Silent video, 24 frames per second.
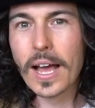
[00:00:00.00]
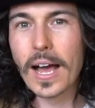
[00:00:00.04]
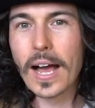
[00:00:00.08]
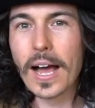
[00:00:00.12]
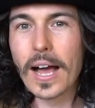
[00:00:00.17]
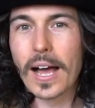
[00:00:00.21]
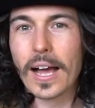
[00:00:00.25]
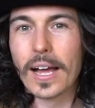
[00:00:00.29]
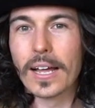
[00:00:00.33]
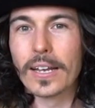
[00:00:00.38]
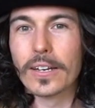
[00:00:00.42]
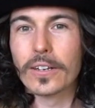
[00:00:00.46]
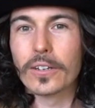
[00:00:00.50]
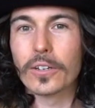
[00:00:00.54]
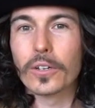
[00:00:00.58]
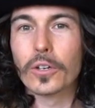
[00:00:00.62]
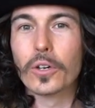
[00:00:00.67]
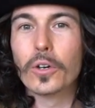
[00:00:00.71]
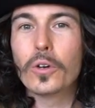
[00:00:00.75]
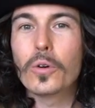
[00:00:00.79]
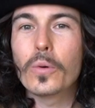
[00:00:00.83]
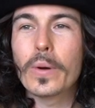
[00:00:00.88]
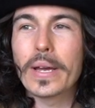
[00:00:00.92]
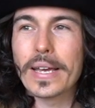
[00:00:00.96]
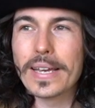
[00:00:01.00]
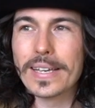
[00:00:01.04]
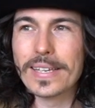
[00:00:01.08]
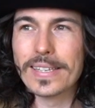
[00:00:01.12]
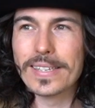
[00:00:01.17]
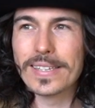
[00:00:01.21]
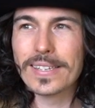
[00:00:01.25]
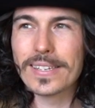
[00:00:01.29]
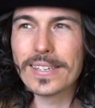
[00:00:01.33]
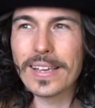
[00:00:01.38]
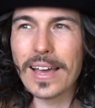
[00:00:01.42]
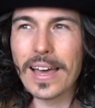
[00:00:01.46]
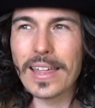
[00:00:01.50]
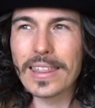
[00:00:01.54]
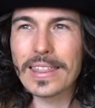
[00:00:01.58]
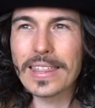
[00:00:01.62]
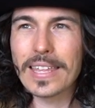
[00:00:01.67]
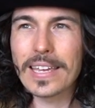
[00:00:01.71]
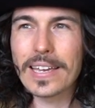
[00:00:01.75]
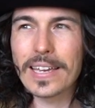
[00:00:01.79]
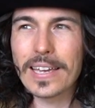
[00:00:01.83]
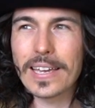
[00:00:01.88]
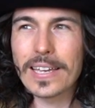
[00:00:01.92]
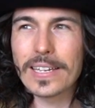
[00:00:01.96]
And who is, I
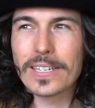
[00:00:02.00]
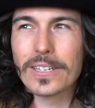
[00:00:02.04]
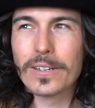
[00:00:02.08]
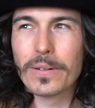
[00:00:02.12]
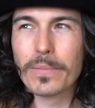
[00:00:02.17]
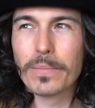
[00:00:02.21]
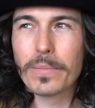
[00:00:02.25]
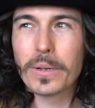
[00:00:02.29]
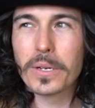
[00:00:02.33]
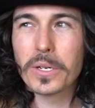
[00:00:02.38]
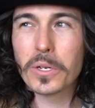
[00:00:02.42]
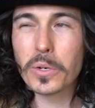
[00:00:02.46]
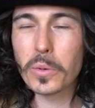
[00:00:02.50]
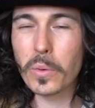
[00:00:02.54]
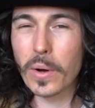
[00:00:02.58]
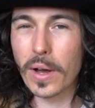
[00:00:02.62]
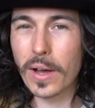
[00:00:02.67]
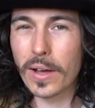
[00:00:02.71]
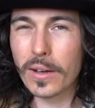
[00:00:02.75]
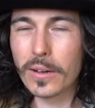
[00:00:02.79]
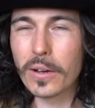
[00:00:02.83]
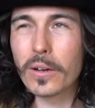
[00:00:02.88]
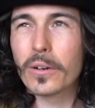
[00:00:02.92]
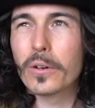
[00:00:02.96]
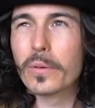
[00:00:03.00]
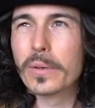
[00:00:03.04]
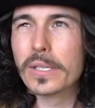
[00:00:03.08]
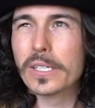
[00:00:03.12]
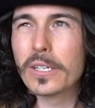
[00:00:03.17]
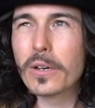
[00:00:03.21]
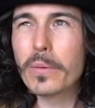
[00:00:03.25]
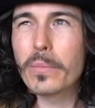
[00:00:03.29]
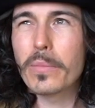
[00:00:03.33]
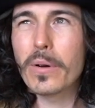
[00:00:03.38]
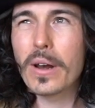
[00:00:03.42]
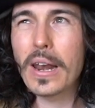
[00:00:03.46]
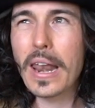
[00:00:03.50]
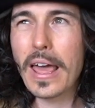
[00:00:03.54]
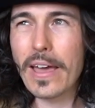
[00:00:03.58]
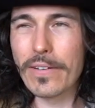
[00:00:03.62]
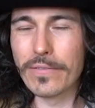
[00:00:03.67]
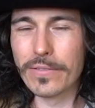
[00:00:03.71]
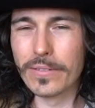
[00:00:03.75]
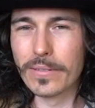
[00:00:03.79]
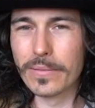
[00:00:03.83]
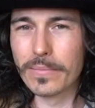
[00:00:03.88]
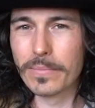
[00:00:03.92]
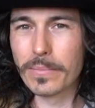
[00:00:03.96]
think he's number 12, oh no, he's number
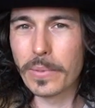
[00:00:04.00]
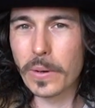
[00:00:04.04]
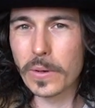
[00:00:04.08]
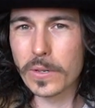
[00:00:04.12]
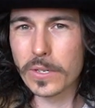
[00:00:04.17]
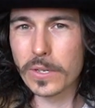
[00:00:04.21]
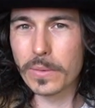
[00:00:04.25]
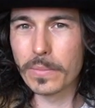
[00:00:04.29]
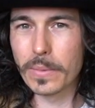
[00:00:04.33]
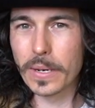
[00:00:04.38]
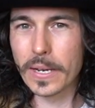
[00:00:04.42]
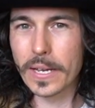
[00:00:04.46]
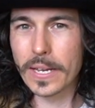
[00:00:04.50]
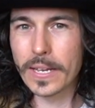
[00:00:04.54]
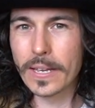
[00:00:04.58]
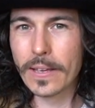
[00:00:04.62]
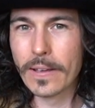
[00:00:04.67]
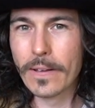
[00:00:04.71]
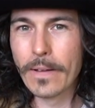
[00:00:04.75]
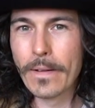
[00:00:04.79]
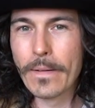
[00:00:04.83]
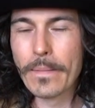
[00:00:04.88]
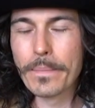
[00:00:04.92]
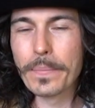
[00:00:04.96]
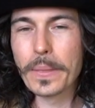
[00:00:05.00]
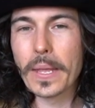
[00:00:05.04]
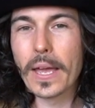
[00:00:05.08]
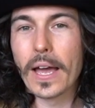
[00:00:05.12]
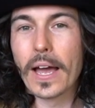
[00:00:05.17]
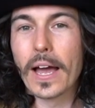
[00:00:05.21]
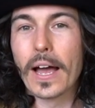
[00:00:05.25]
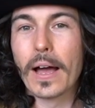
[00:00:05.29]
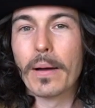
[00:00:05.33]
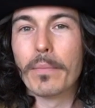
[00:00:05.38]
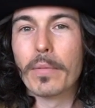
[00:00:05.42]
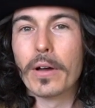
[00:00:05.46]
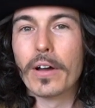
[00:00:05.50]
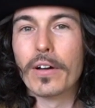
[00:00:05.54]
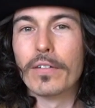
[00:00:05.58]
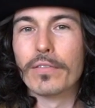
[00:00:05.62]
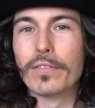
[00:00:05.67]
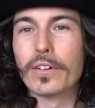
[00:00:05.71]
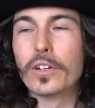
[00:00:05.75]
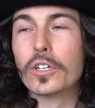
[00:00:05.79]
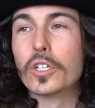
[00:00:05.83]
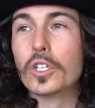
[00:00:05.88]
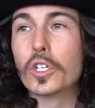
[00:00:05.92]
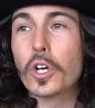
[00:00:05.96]
11 possibly,
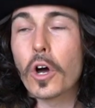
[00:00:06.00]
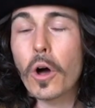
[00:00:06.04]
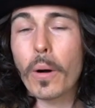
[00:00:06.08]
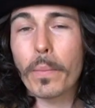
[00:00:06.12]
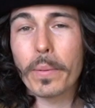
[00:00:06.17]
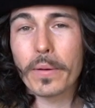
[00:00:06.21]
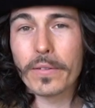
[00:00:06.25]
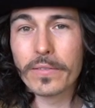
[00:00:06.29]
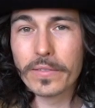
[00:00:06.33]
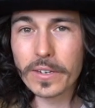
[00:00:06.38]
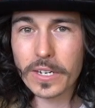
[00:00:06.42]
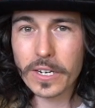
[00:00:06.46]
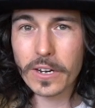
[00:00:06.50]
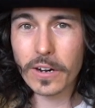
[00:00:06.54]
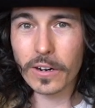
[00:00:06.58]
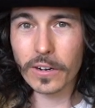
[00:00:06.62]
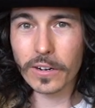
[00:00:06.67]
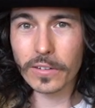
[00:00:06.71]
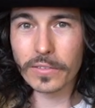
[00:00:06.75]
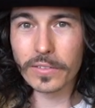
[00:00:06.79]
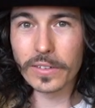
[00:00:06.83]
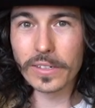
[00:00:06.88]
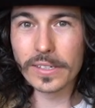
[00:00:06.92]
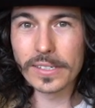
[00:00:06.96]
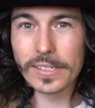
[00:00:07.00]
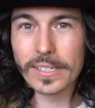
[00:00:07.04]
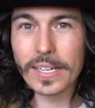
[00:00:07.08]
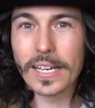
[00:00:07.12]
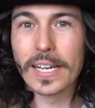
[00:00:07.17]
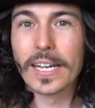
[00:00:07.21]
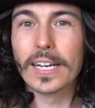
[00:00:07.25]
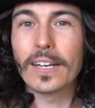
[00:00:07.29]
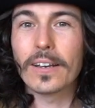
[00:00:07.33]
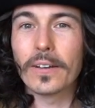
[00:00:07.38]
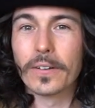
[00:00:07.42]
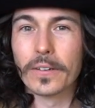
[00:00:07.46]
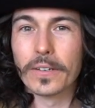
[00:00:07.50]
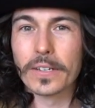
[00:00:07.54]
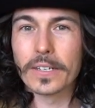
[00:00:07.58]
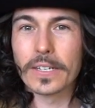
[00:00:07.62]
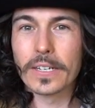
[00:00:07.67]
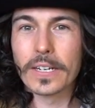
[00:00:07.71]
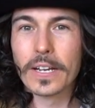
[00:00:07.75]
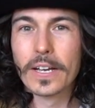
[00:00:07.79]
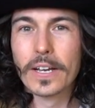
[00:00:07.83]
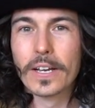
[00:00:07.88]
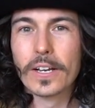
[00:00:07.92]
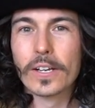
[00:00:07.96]
of top videographers in
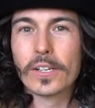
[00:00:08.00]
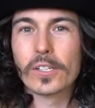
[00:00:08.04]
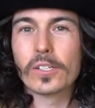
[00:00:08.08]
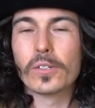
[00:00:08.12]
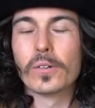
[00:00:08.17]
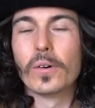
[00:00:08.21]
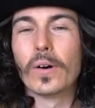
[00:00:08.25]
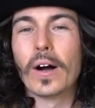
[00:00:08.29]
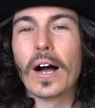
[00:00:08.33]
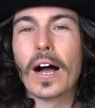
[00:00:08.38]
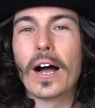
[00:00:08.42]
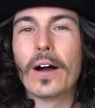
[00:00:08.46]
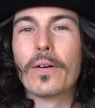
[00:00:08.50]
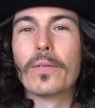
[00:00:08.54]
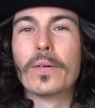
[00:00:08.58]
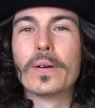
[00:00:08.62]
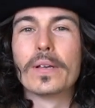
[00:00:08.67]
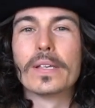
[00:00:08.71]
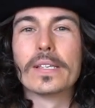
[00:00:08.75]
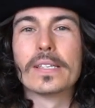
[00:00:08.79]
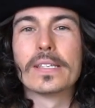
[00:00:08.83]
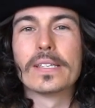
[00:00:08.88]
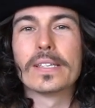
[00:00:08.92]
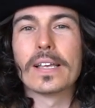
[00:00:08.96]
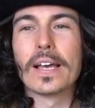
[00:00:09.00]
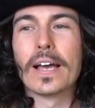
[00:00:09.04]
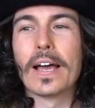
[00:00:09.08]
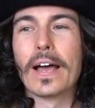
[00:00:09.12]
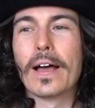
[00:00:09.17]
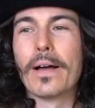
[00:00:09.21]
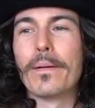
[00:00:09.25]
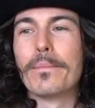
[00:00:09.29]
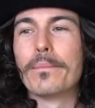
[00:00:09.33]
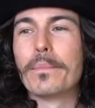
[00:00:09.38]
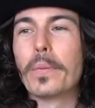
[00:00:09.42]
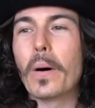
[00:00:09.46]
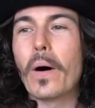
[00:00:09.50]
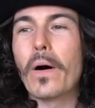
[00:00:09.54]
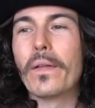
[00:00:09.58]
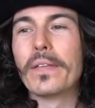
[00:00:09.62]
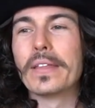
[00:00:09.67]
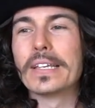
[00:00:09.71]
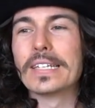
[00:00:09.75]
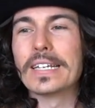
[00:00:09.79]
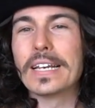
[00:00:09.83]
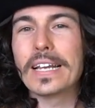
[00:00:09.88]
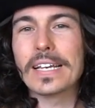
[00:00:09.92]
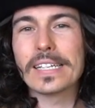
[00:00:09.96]
London. So I was put on
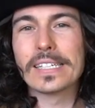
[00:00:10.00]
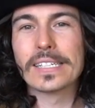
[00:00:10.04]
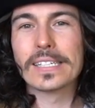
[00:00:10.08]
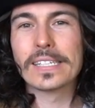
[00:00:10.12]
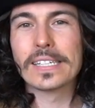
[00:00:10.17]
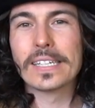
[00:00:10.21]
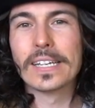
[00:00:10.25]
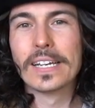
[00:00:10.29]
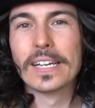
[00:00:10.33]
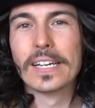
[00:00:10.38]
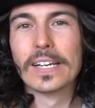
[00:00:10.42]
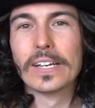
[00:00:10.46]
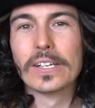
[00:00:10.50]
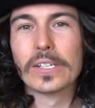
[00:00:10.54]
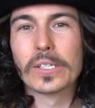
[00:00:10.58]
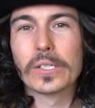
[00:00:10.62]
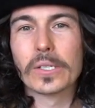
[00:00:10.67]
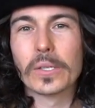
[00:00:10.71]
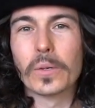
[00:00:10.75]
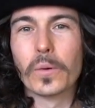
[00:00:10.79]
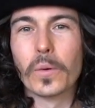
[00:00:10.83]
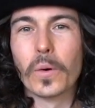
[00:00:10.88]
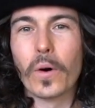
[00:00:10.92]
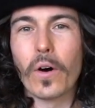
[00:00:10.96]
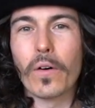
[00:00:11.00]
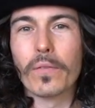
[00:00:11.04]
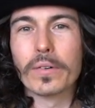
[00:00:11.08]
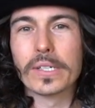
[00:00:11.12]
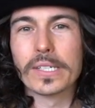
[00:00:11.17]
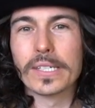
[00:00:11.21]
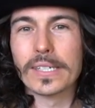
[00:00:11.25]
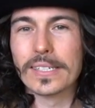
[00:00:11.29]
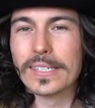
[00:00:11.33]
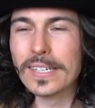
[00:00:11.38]
this list. So obviously